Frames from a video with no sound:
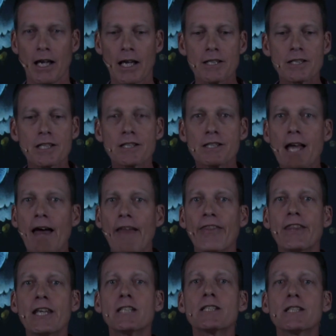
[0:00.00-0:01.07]
He says, now
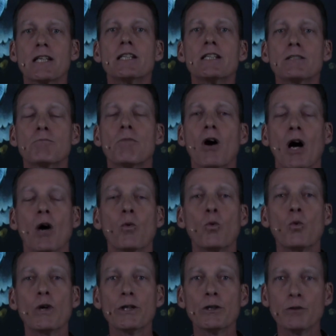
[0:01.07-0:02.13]
this is my
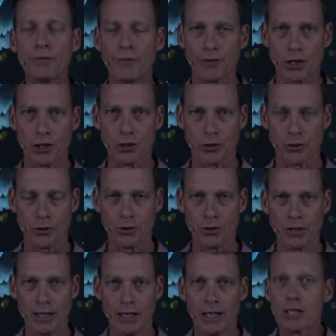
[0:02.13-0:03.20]
will for
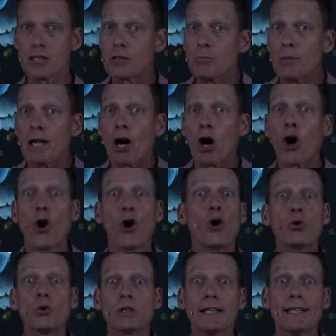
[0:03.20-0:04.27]
you to be a
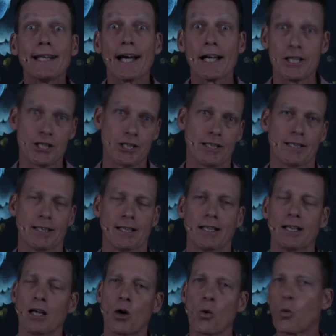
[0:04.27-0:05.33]
holy nation,
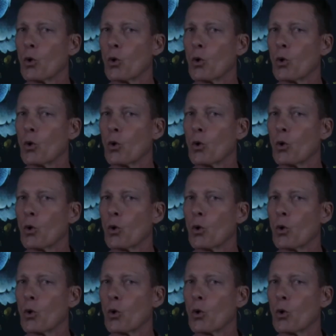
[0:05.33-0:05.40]
a